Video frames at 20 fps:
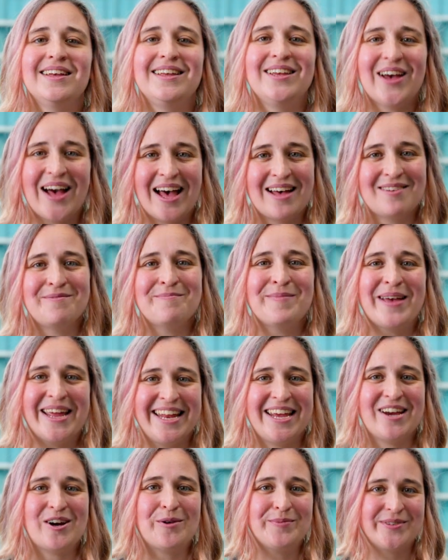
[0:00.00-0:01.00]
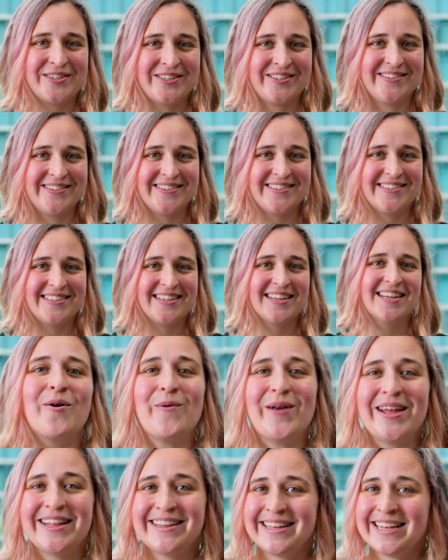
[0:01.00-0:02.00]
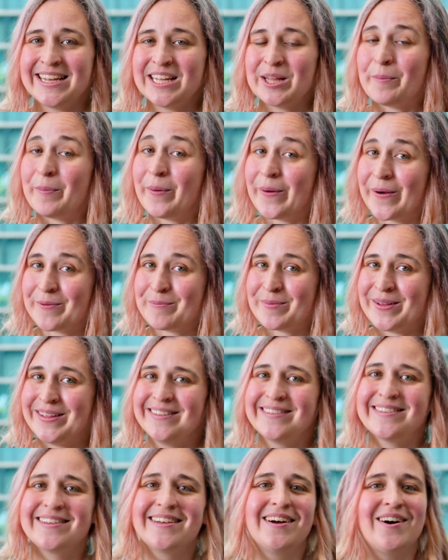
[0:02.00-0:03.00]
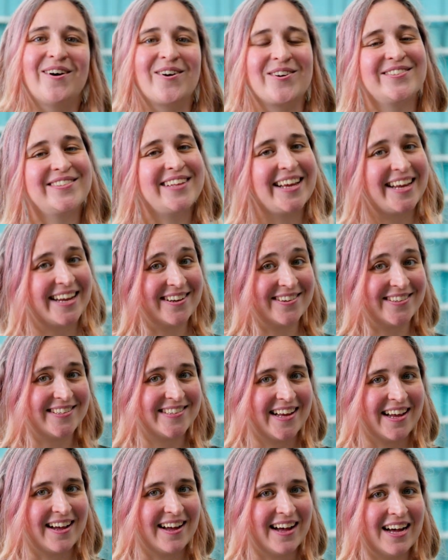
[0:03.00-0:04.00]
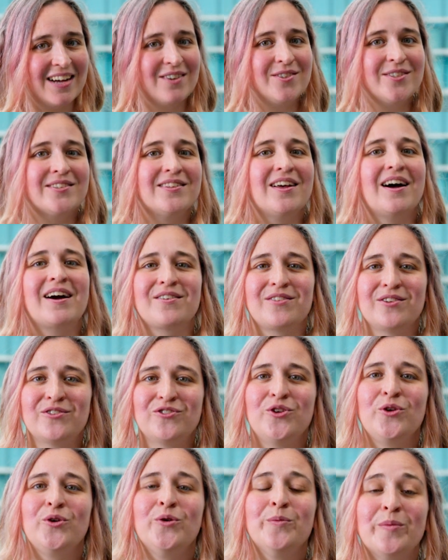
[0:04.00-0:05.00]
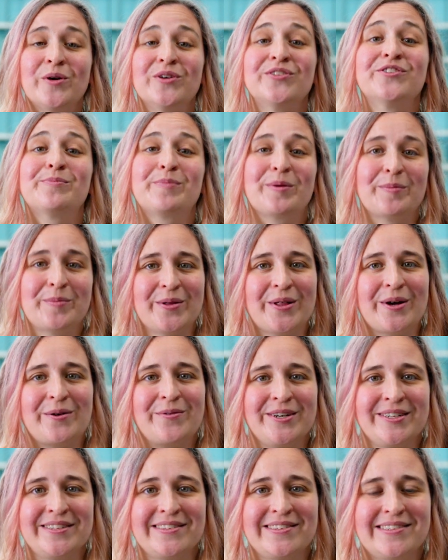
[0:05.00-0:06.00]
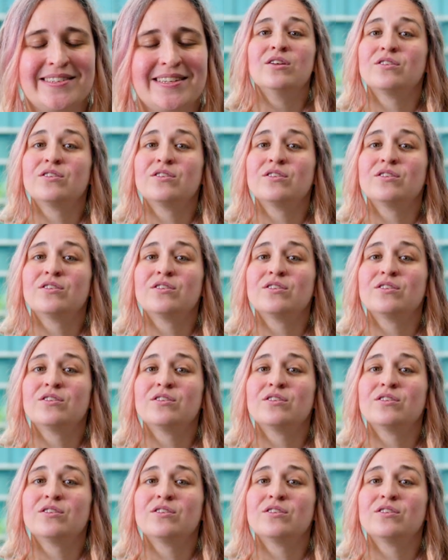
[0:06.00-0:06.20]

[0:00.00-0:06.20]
You have many options. Renting an apartment or staying in a share house are the two most popular ones.